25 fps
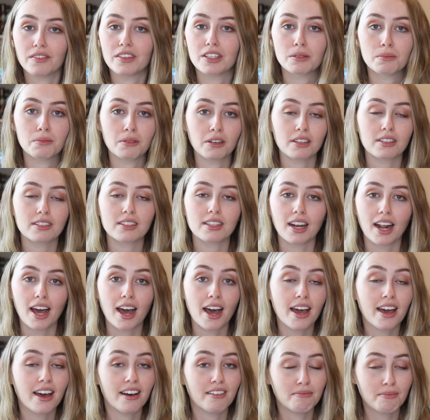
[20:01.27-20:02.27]
of these books that
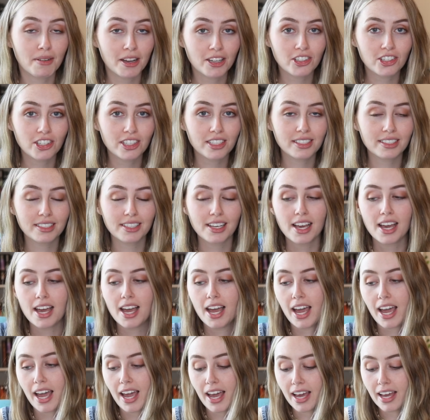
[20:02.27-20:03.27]
I have mentioned,
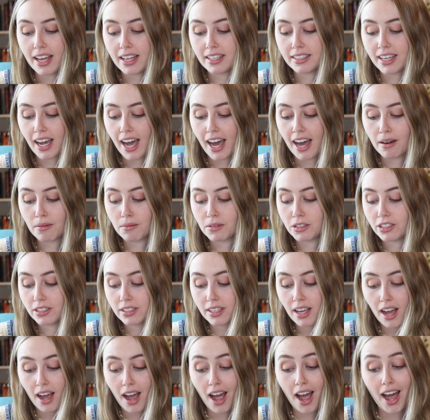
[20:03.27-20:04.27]
and I would
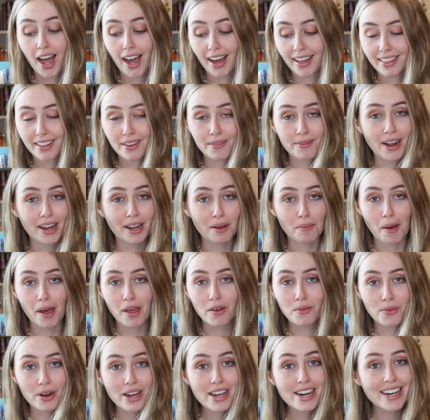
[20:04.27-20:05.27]
just highly
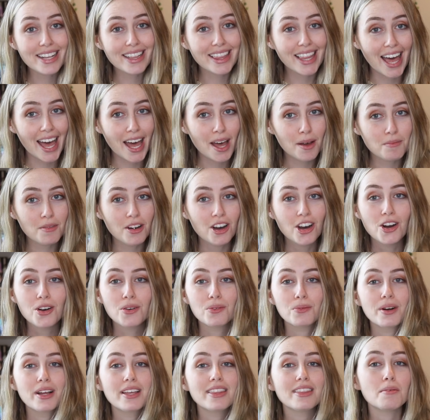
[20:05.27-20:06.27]
recommend reading them.
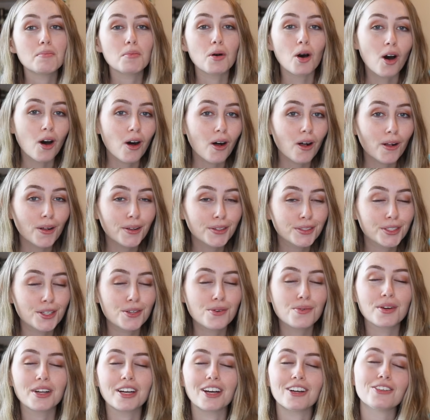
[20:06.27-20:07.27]
Read them all so
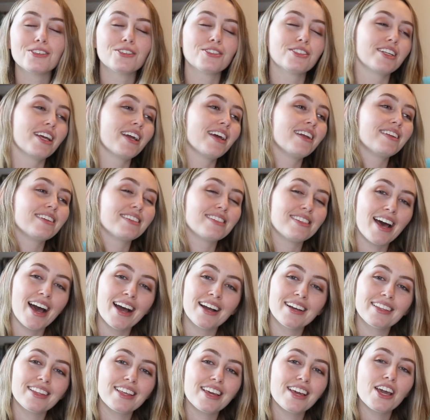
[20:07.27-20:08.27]
you can understand
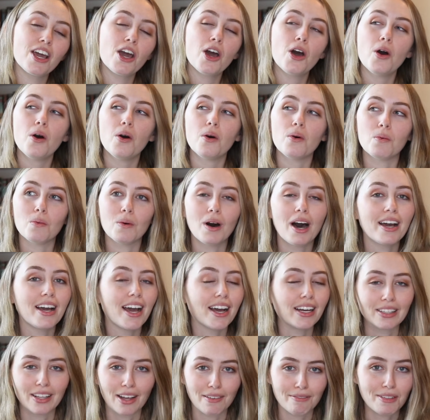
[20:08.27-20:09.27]
exactly
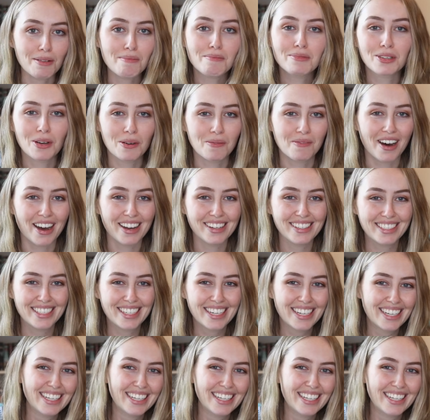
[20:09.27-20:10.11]
why I love them so much.